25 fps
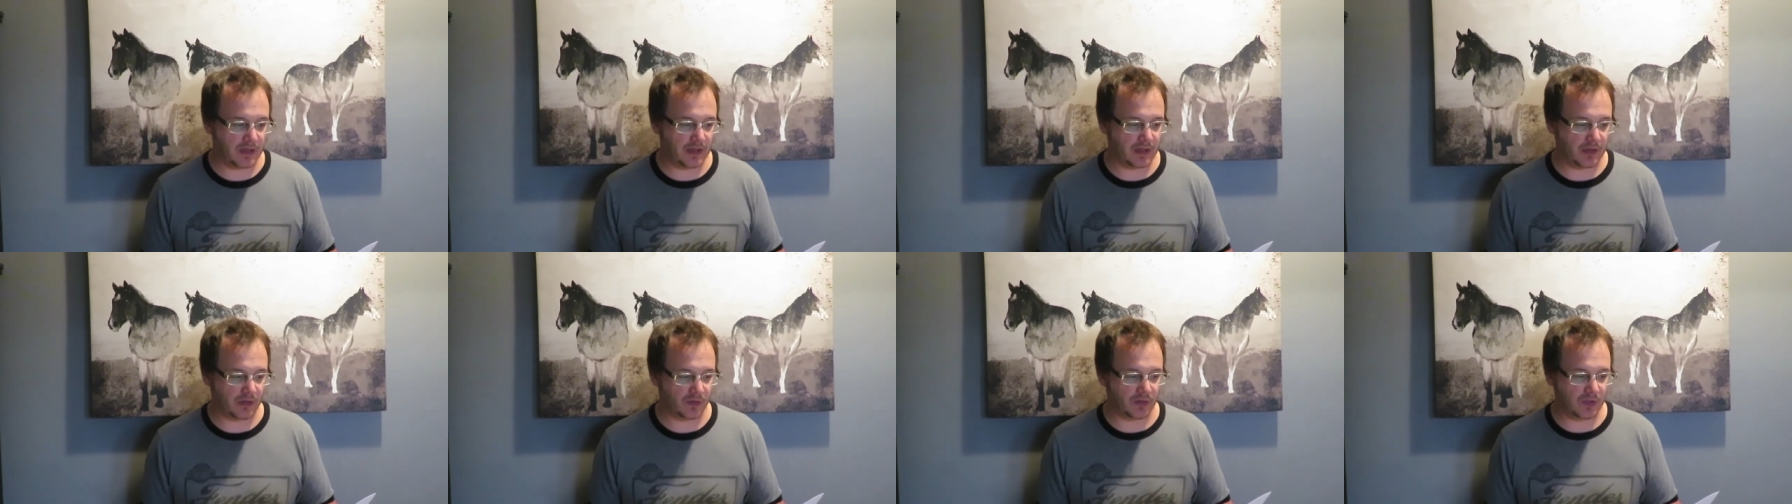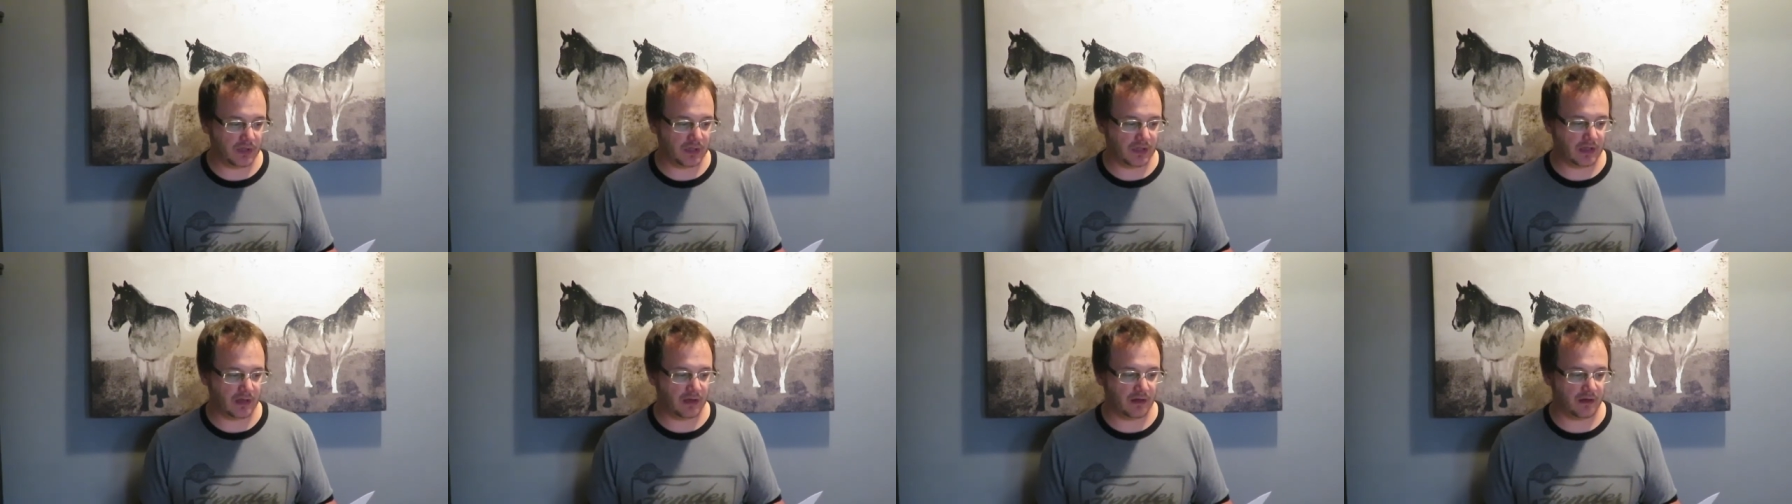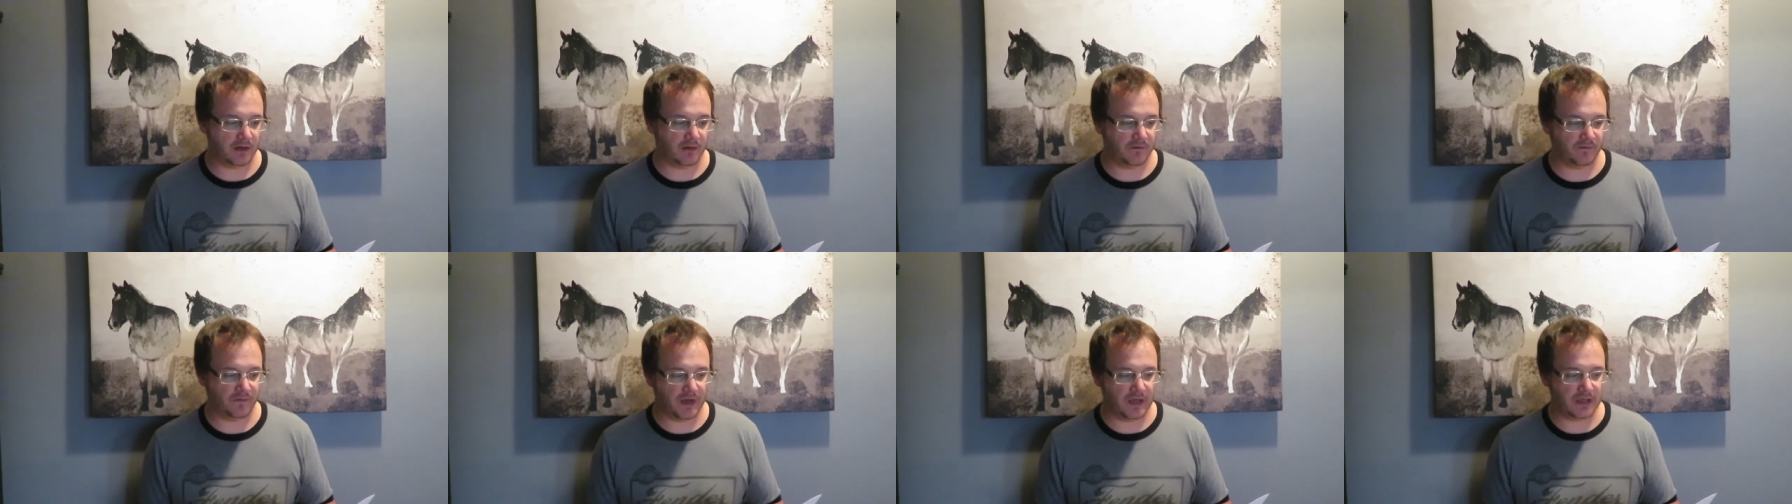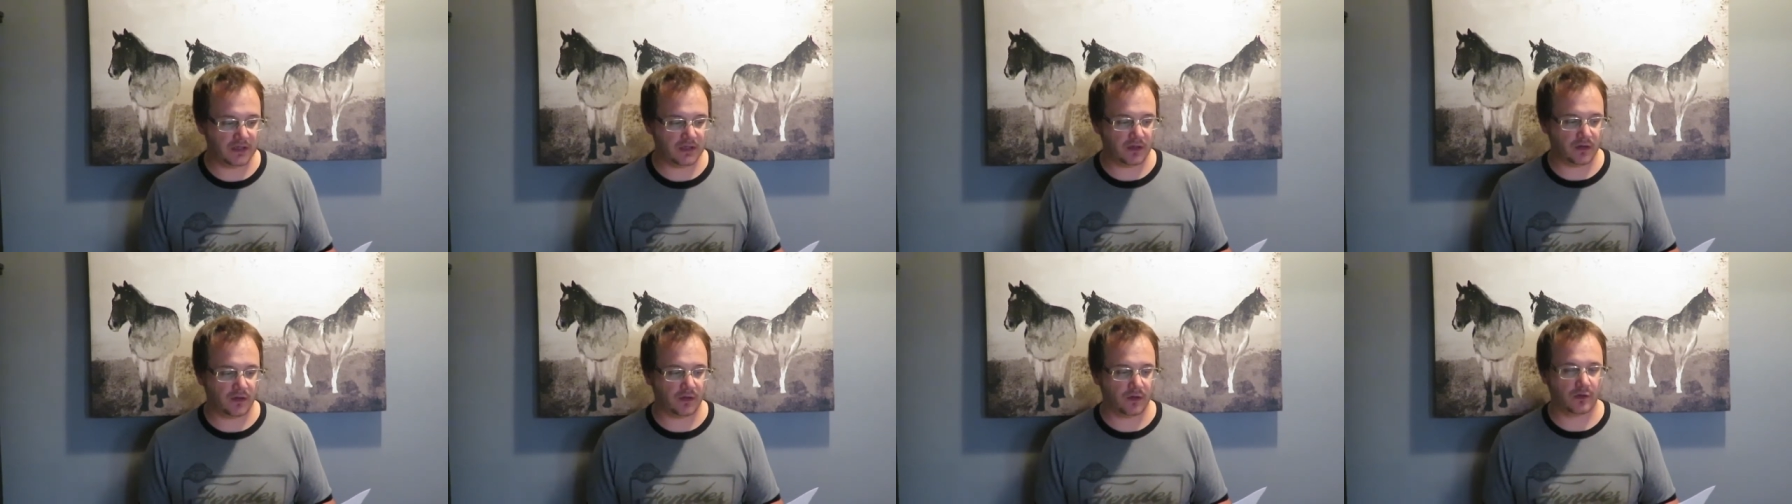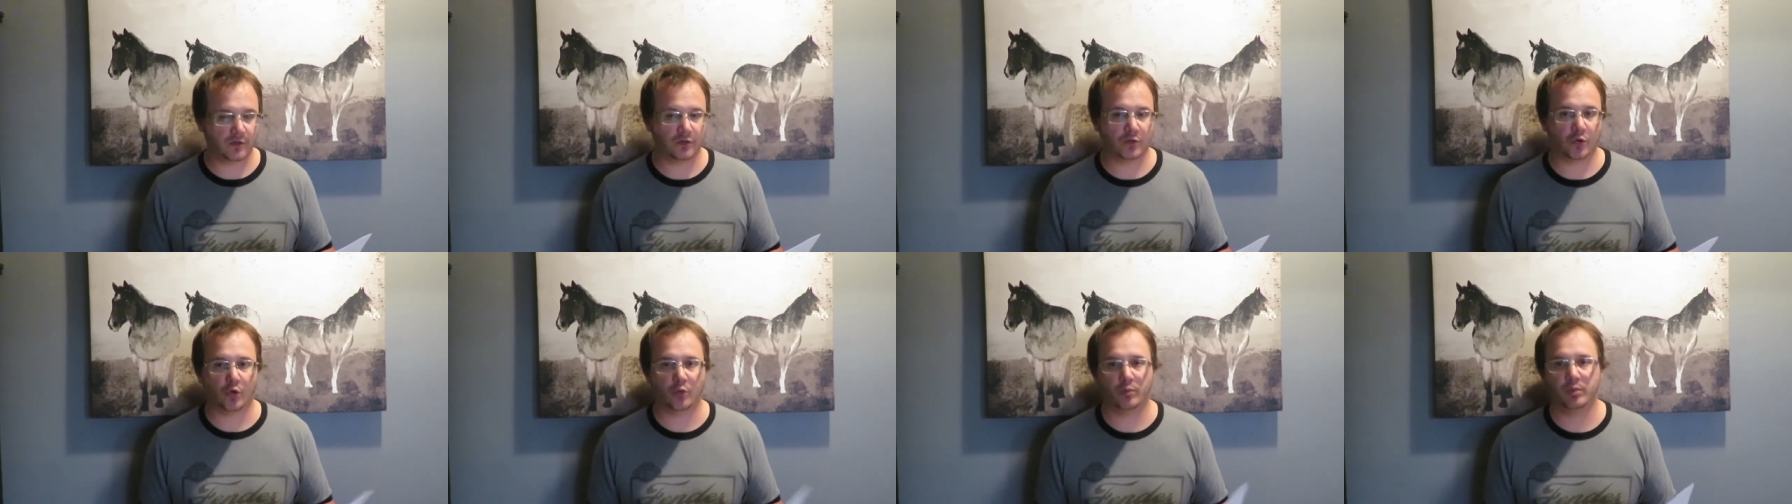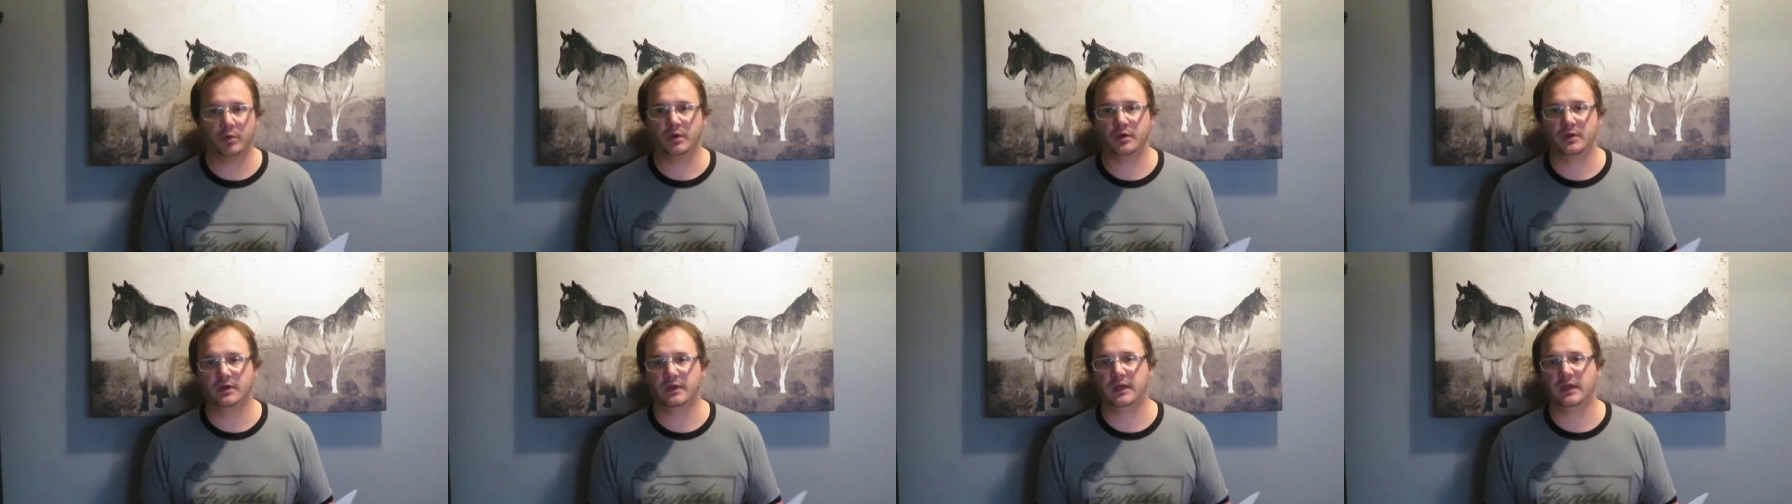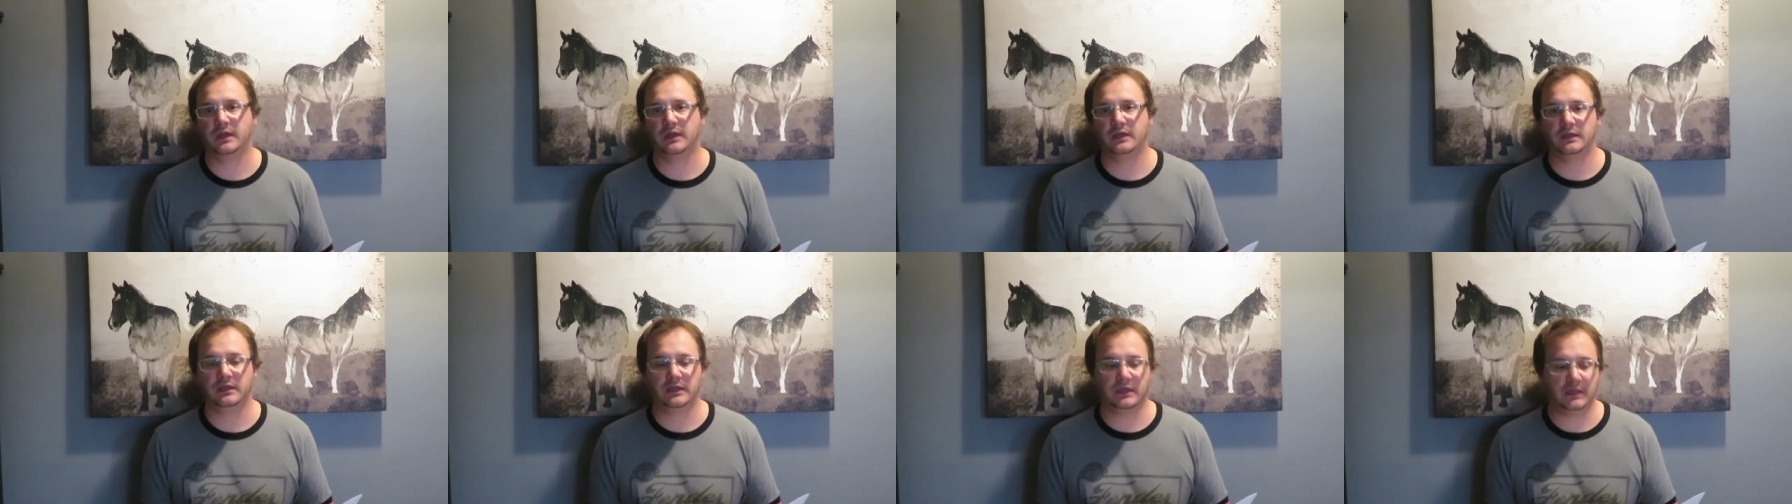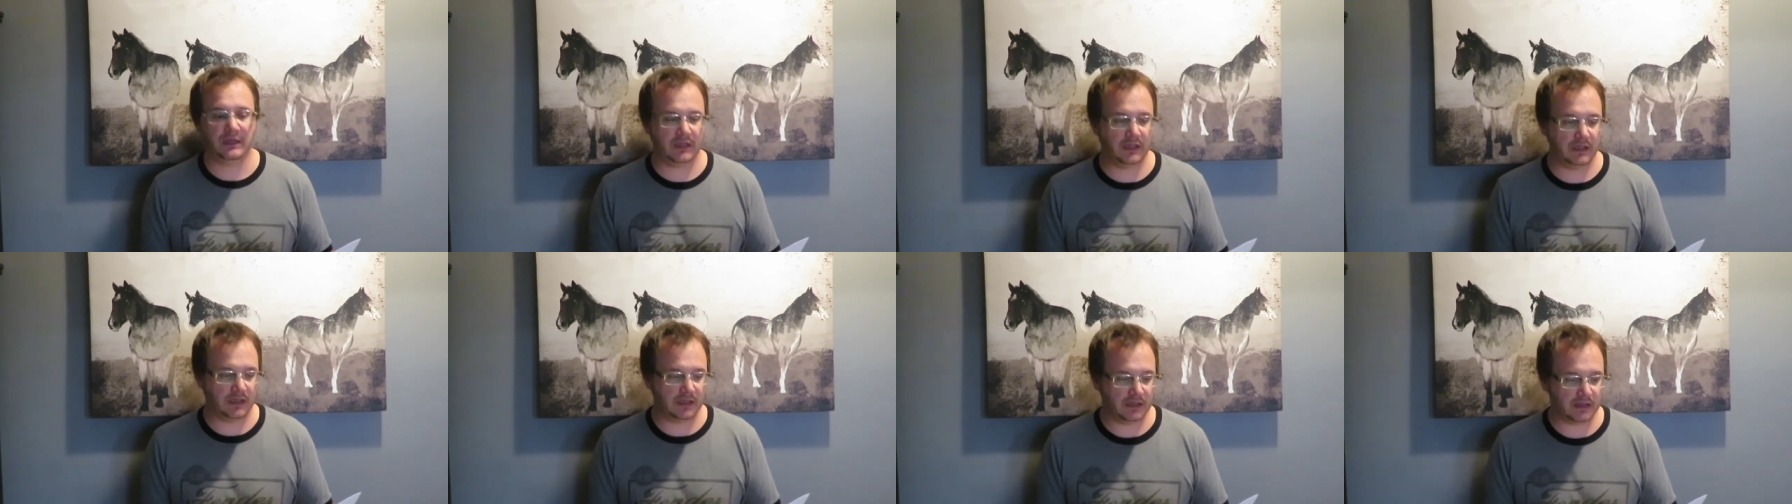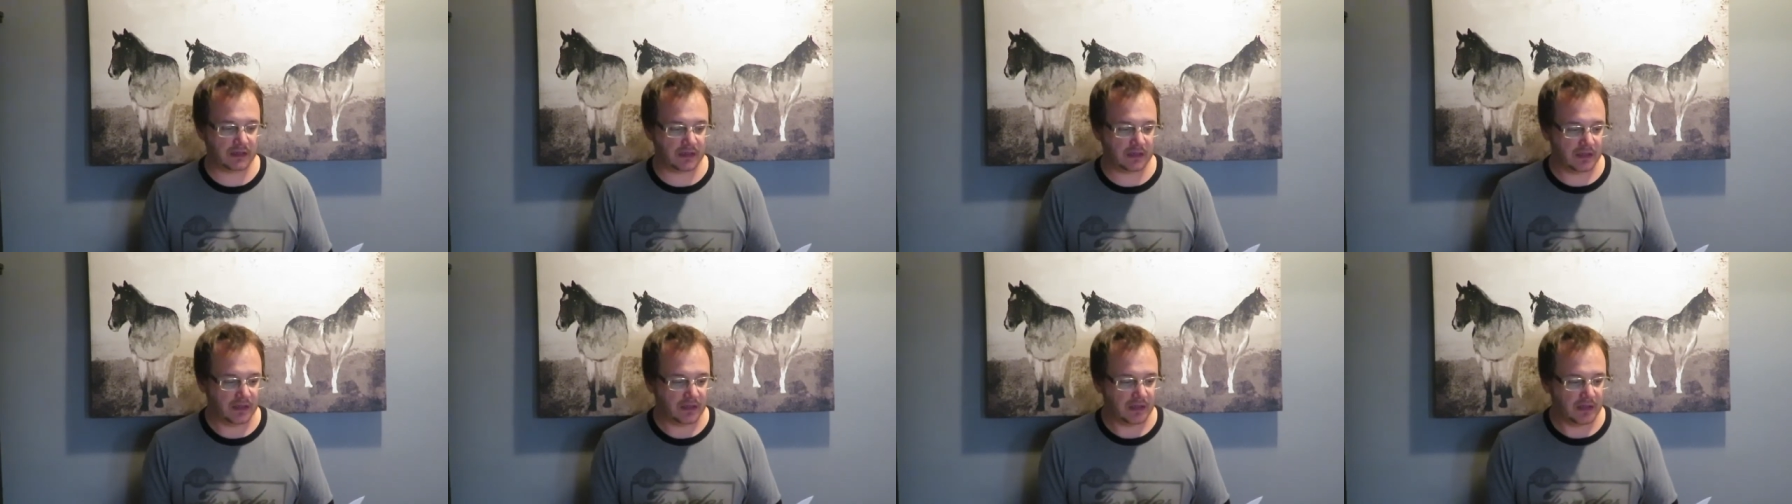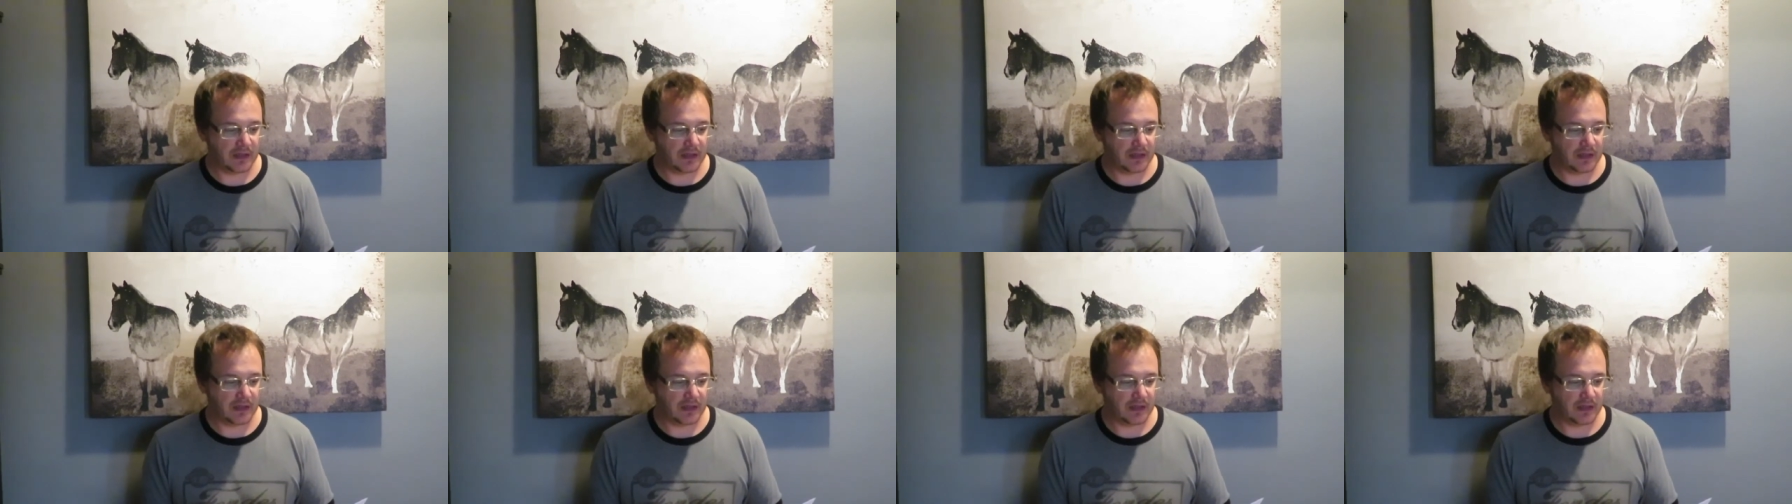holding an event on October 19th.